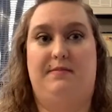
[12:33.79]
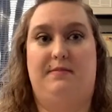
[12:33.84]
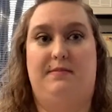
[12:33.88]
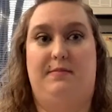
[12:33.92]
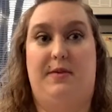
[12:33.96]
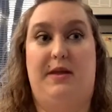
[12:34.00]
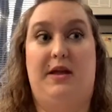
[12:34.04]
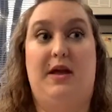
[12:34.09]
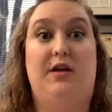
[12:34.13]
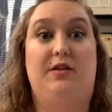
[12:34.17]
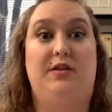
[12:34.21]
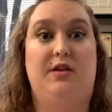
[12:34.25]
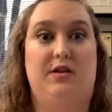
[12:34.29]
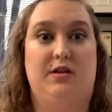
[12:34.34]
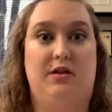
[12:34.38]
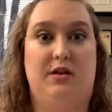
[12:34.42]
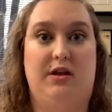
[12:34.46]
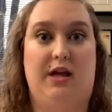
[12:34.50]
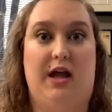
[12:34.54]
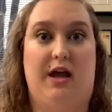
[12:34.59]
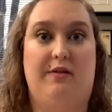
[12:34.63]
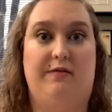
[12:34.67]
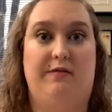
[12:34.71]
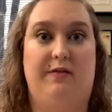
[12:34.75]
be on the
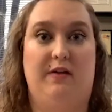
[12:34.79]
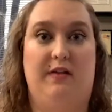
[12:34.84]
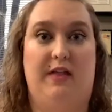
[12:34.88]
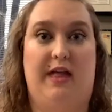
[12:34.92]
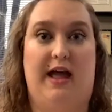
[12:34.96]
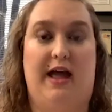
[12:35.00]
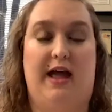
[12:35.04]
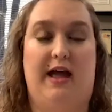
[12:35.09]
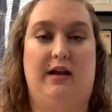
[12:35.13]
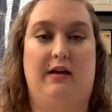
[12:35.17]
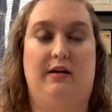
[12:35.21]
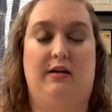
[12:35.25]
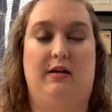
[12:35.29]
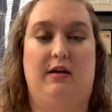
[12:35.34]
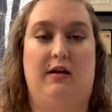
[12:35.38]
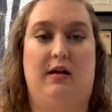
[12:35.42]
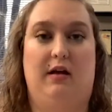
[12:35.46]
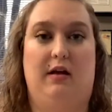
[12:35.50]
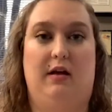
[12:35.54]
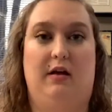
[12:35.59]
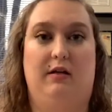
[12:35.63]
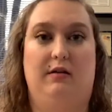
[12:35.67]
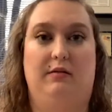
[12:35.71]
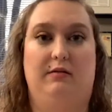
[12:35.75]
lookout for that.
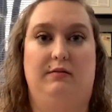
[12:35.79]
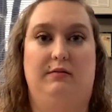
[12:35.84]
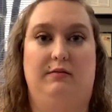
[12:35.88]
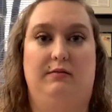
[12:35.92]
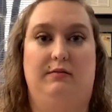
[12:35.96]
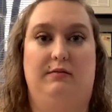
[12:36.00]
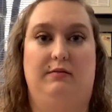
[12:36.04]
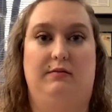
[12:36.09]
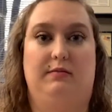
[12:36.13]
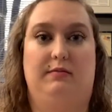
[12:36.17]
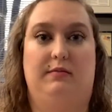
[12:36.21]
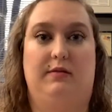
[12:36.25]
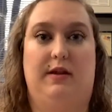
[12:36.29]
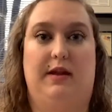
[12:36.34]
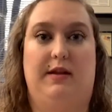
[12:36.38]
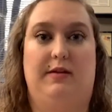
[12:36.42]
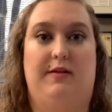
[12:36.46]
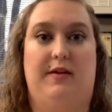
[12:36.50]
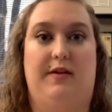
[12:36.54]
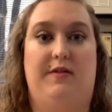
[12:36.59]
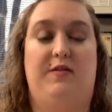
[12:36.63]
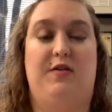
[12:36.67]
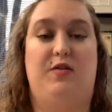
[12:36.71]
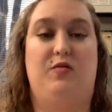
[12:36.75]

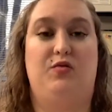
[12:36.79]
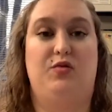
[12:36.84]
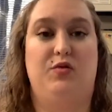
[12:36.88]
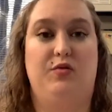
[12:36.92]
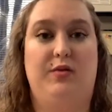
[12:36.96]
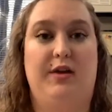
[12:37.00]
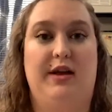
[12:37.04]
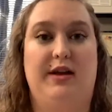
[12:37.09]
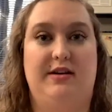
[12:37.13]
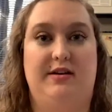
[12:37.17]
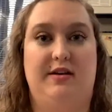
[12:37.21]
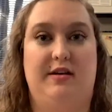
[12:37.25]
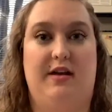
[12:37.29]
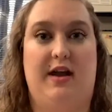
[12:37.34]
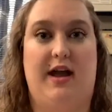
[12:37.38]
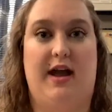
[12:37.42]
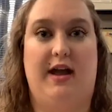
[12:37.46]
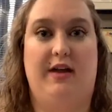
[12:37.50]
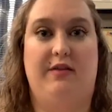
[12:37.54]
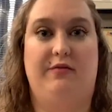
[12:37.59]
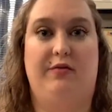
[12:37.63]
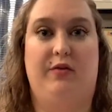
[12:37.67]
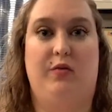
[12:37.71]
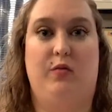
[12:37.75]
If you do get
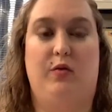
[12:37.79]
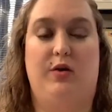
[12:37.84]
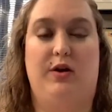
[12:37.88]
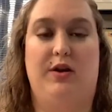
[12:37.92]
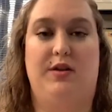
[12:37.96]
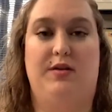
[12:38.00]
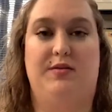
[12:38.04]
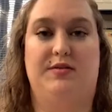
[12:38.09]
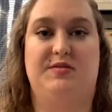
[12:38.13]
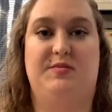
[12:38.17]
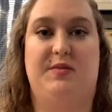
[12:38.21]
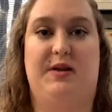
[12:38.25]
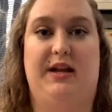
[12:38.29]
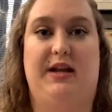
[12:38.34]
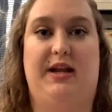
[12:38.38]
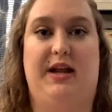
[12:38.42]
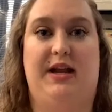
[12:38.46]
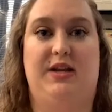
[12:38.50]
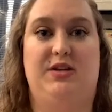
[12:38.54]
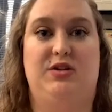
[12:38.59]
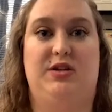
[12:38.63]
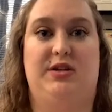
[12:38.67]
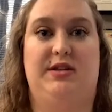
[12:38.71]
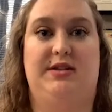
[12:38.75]
denied for one of those
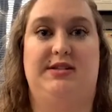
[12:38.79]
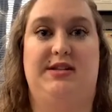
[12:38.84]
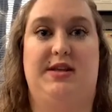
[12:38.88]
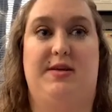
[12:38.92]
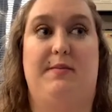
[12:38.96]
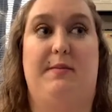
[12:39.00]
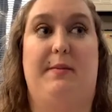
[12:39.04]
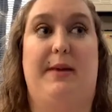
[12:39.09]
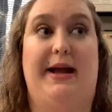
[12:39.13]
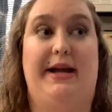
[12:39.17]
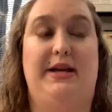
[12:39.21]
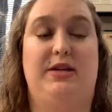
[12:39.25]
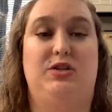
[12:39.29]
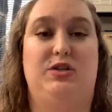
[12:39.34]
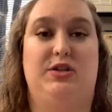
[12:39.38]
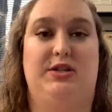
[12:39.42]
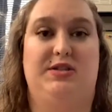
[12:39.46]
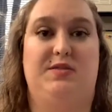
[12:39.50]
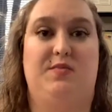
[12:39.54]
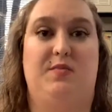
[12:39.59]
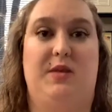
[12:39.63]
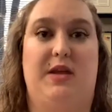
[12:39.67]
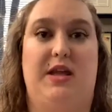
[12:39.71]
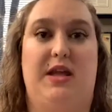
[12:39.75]
medications, it might
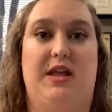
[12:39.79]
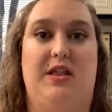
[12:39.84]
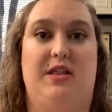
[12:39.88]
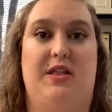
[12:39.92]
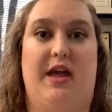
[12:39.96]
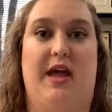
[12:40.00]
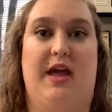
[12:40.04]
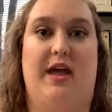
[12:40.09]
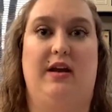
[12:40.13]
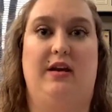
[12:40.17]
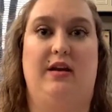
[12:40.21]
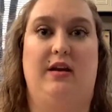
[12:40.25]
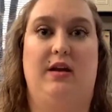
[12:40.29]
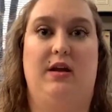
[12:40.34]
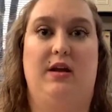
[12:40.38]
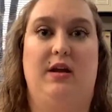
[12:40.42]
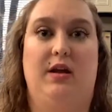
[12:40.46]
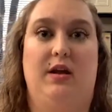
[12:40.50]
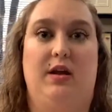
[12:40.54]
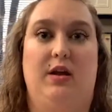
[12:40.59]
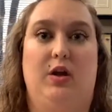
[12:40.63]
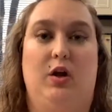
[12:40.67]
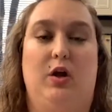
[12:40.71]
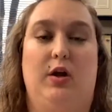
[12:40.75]
just be that
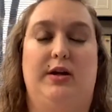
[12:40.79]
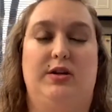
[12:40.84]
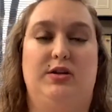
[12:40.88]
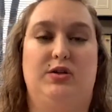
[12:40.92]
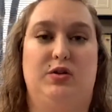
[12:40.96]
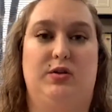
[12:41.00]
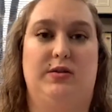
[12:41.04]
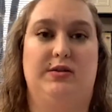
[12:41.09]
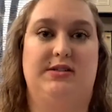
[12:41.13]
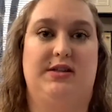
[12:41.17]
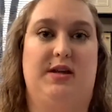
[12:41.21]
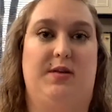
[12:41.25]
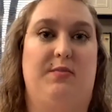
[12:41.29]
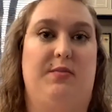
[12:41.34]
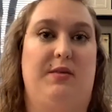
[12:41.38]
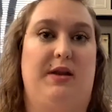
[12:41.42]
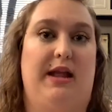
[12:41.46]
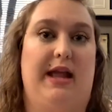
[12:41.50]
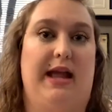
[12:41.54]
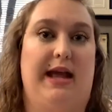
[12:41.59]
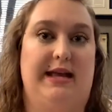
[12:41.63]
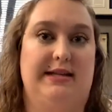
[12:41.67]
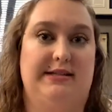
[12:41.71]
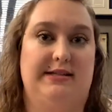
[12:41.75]
your insurance company
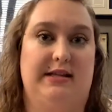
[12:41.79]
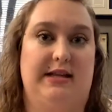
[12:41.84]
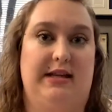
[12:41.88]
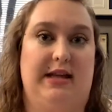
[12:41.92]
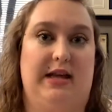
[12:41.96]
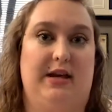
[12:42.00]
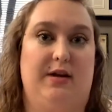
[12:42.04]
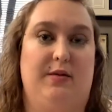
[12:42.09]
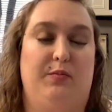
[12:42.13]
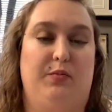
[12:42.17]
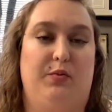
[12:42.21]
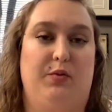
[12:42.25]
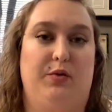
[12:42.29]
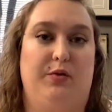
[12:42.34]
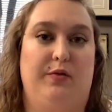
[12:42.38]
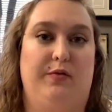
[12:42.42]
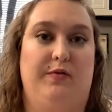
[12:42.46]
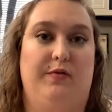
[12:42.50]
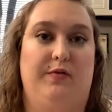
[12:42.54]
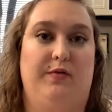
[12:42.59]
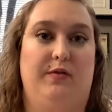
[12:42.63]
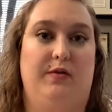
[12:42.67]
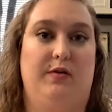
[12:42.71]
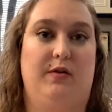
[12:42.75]
hasn't yet
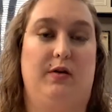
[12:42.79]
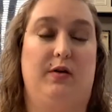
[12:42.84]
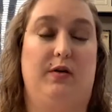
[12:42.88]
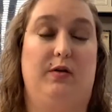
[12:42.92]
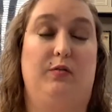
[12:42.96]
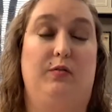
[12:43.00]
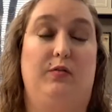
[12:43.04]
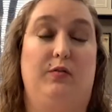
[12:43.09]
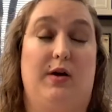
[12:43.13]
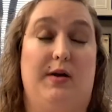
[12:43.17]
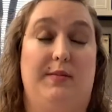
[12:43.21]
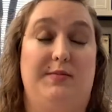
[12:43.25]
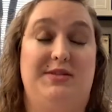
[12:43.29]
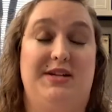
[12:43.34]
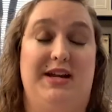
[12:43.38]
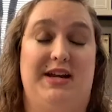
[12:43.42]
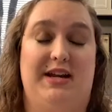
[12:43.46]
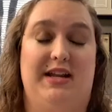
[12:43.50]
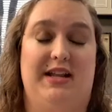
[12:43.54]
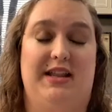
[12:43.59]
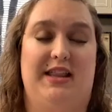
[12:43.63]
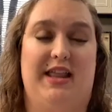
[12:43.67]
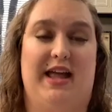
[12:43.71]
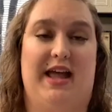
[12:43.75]
approved or
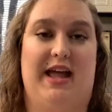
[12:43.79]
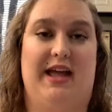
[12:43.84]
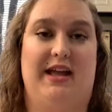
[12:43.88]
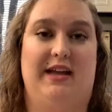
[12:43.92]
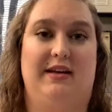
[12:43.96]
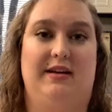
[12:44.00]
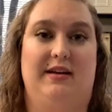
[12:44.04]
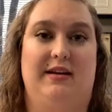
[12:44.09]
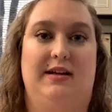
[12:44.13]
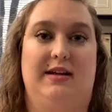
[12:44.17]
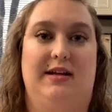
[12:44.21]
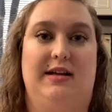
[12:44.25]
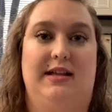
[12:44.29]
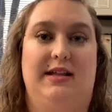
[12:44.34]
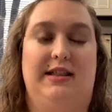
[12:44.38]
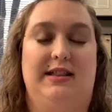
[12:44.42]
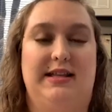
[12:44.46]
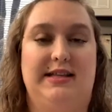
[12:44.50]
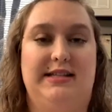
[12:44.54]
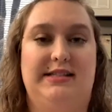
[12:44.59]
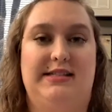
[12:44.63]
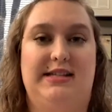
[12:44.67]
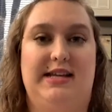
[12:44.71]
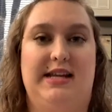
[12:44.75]
updated that
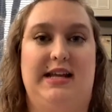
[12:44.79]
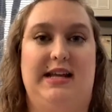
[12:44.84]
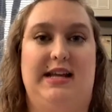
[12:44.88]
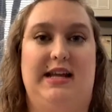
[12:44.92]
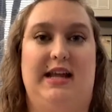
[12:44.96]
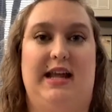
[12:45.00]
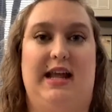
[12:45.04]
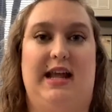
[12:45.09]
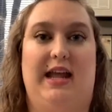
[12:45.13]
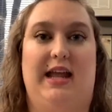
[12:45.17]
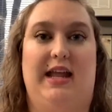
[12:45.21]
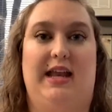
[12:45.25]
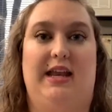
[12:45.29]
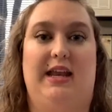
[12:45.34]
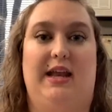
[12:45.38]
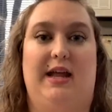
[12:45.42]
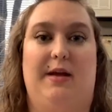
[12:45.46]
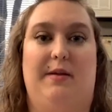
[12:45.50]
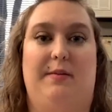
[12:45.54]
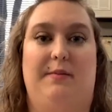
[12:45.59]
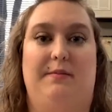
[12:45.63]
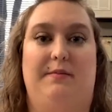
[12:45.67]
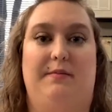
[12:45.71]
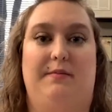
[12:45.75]
listing,
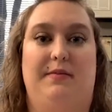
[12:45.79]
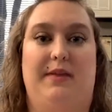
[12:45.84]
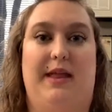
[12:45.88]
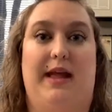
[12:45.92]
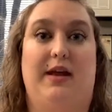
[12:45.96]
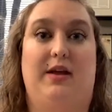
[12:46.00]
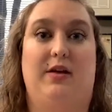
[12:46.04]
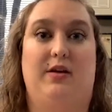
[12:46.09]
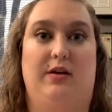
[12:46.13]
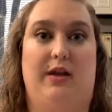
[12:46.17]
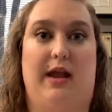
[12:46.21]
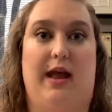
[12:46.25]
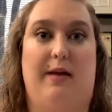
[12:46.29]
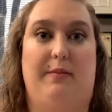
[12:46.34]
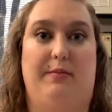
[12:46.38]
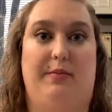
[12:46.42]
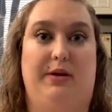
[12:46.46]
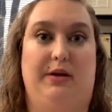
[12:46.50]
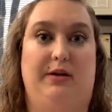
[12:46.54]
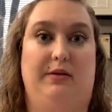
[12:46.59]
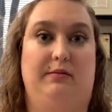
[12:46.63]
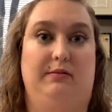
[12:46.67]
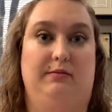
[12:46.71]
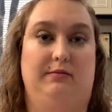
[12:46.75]
and that could
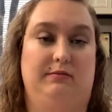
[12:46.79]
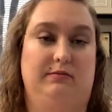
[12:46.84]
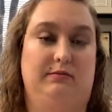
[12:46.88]
happen